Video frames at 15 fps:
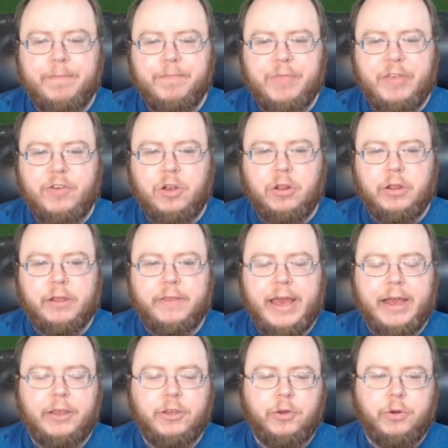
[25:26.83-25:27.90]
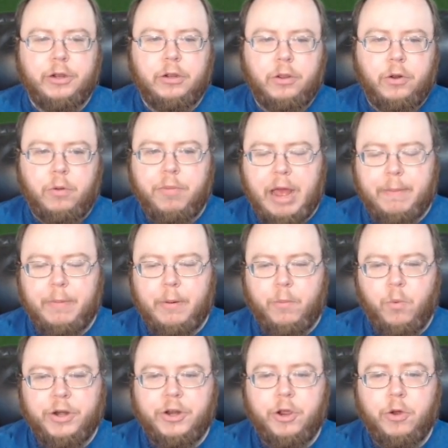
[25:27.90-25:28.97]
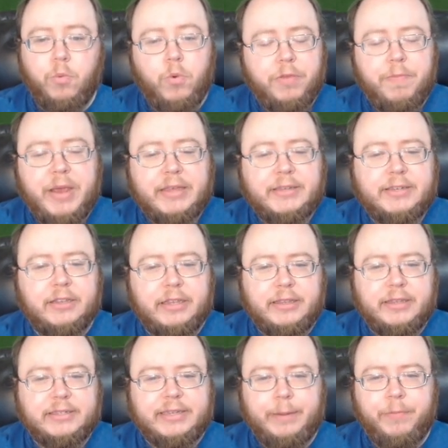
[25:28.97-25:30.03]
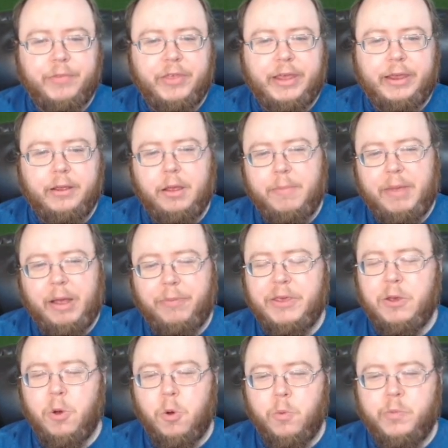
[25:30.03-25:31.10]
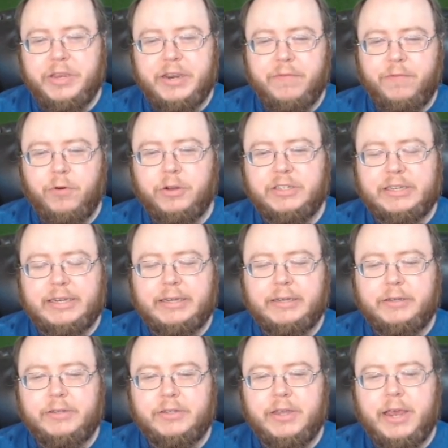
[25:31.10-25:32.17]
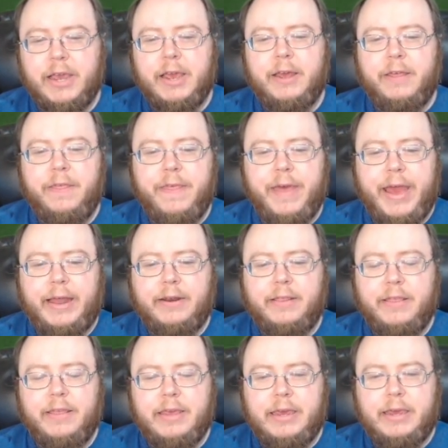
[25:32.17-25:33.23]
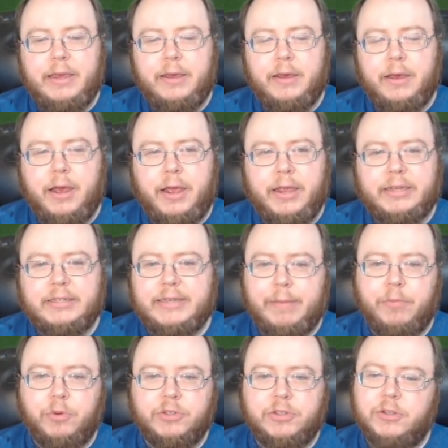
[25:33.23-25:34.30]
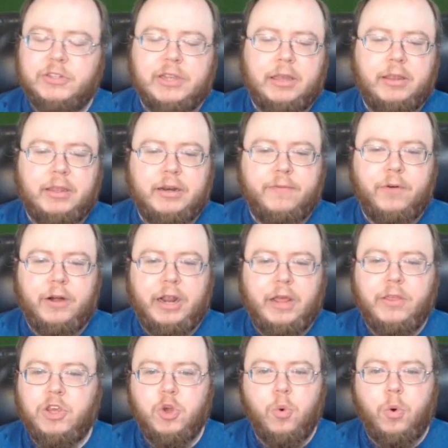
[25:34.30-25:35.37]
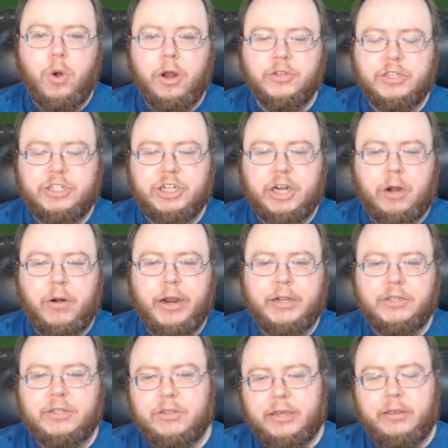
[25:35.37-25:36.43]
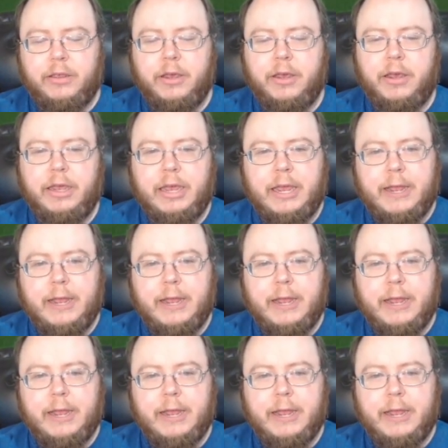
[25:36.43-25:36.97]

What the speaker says: If you click that, you'll get a little pop-up window with basically the same thing. About the only difference is that the examples look slightly different, and the URLs it generates, like the